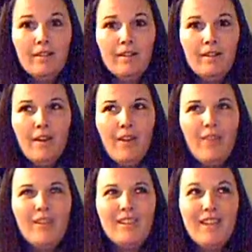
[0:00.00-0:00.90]
that?
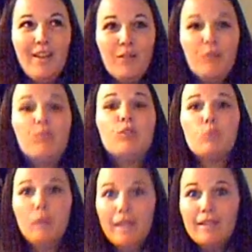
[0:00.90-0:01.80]

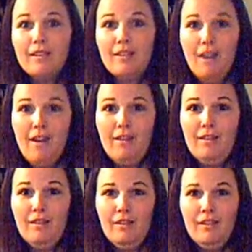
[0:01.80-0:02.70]
The sound of
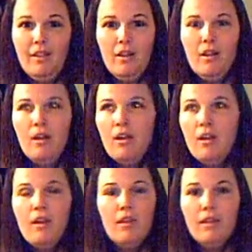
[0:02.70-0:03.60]
sweet silence.
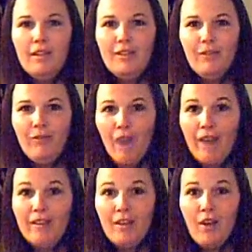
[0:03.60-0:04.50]
The
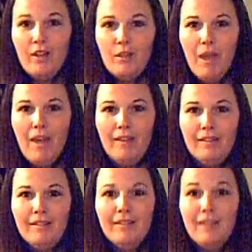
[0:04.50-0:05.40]
kids have finally
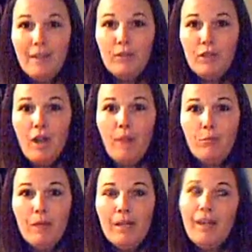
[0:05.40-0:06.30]
gone to bed.
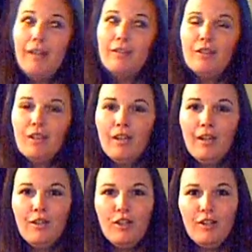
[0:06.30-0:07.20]
Now it's time for me to
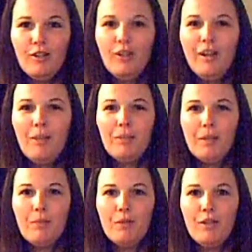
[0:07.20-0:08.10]
get into the kitchen,
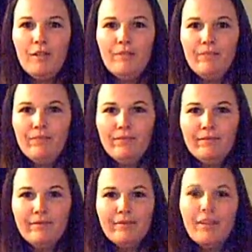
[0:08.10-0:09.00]
cook up something
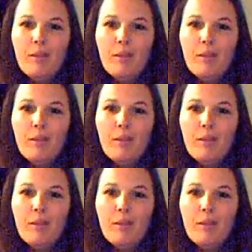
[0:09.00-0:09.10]
good.